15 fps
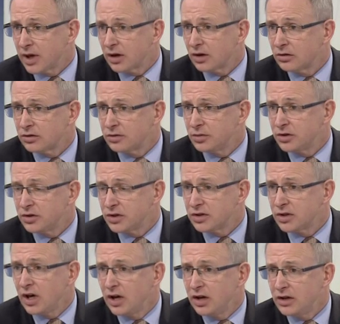make
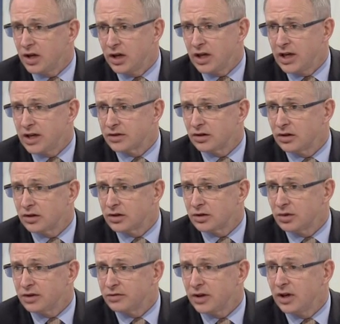contributions. Tony has a lot
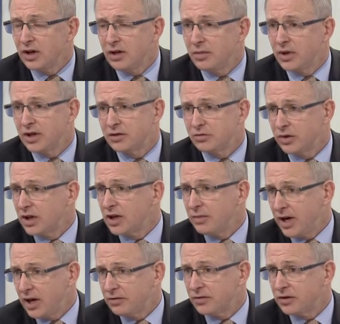to offer, but it's really a
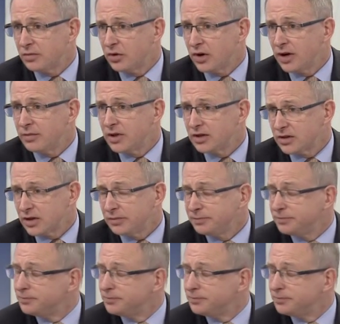matter for the Prime Minister.